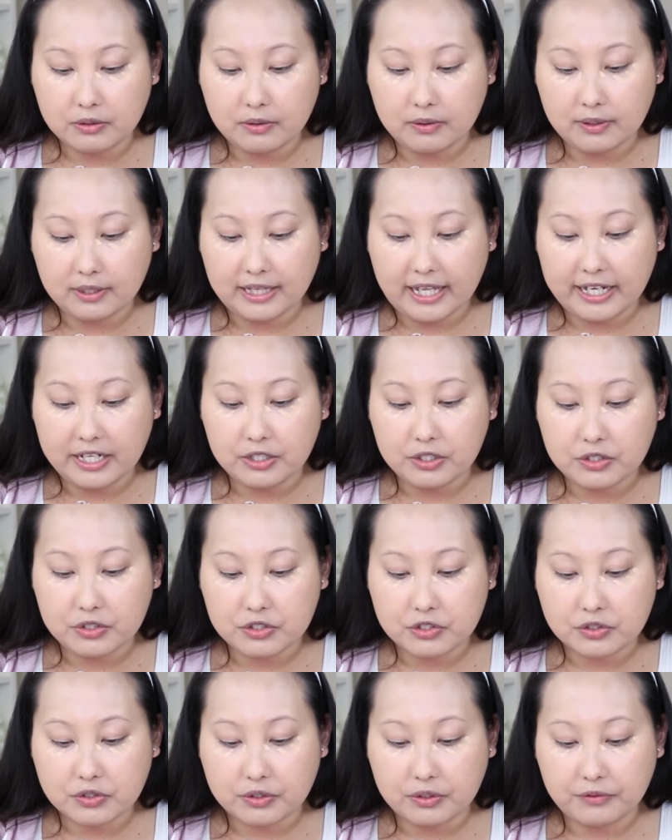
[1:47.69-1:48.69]
or Light
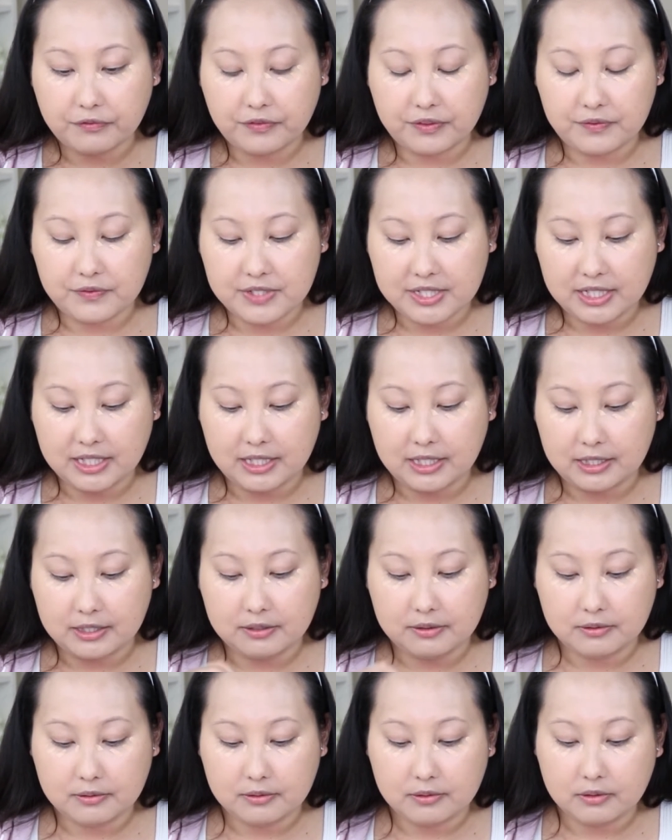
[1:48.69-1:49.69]
Neutral
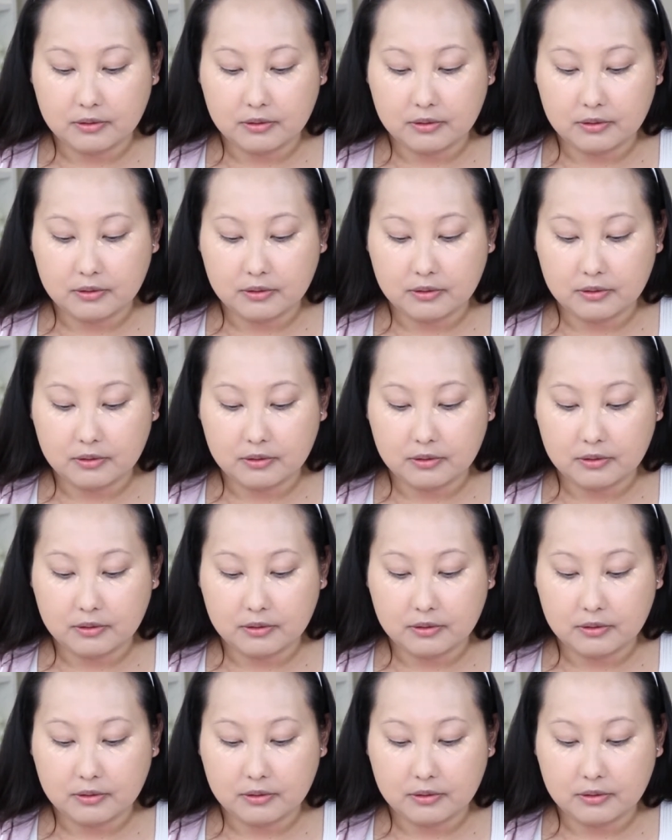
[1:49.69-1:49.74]
15.